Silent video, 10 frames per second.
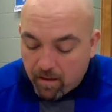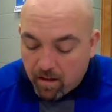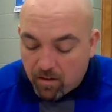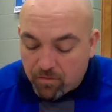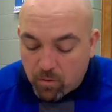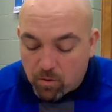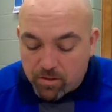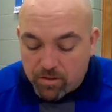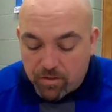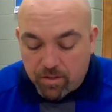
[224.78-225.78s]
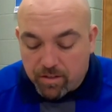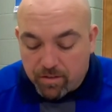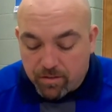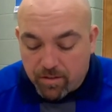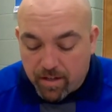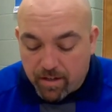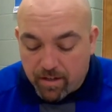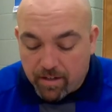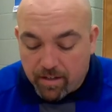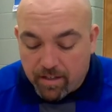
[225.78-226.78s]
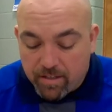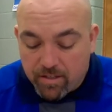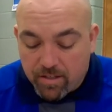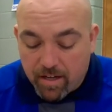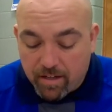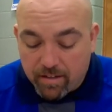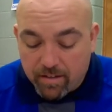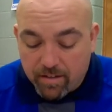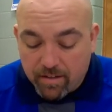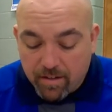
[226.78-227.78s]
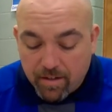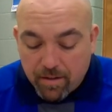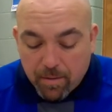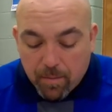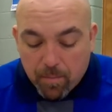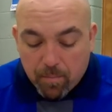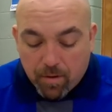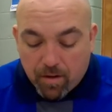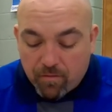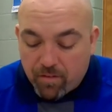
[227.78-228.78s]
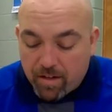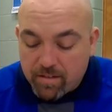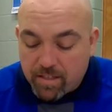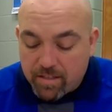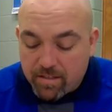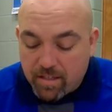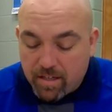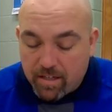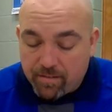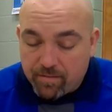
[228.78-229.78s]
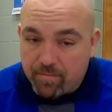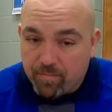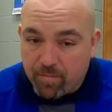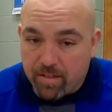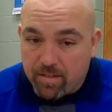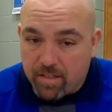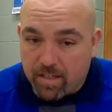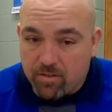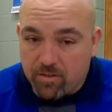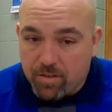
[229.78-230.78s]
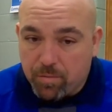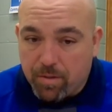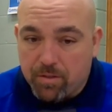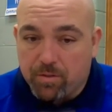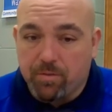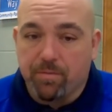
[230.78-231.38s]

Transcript: Of course, you can do that each day, but on Valentine's Day, it's extra special.